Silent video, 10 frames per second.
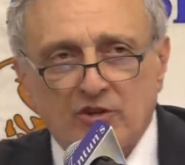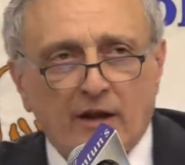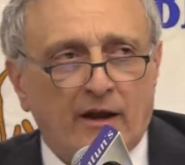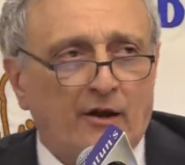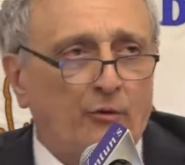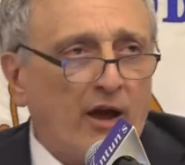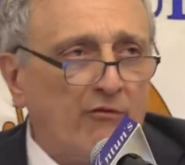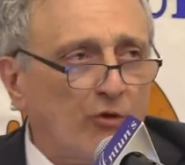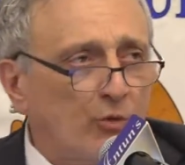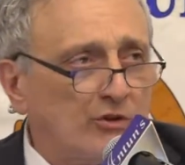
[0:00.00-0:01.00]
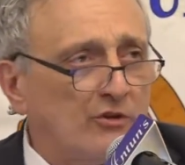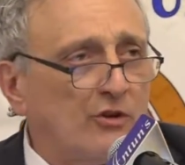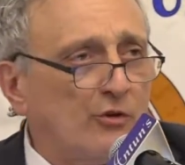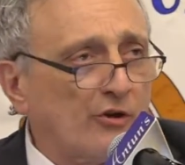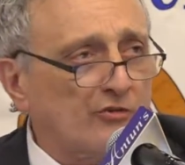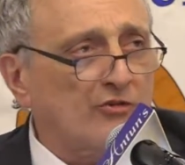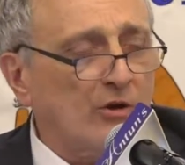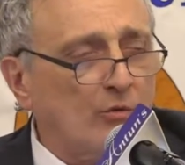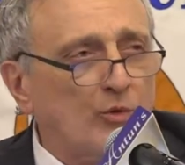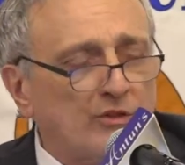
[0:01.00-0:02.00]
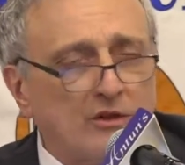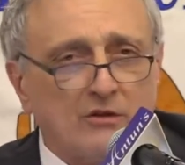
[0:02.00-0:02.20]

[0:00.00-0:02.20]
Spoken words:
dead on arrival with the